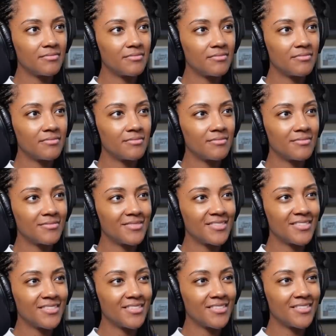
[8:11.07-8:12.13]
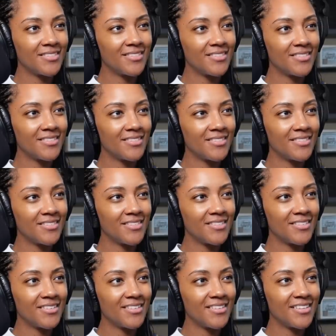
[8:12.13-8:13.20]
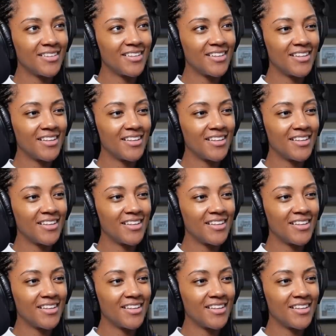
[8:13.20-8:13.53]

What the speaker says: Nobody speaks.